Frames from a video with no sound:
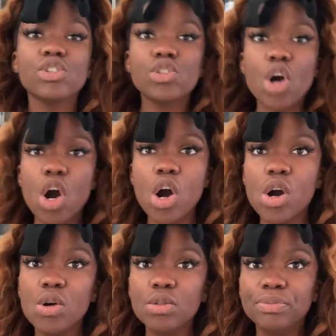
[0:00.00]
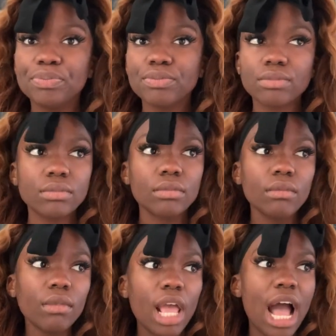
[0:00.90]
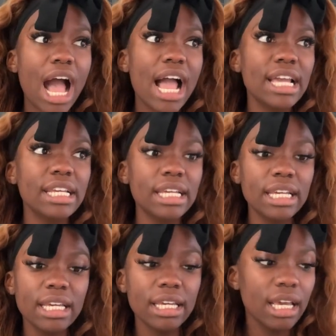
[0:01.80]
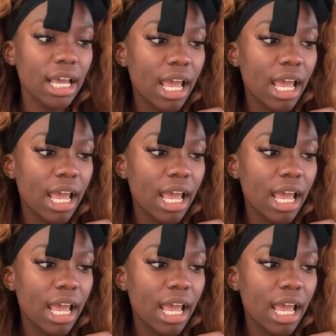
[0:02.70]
so I...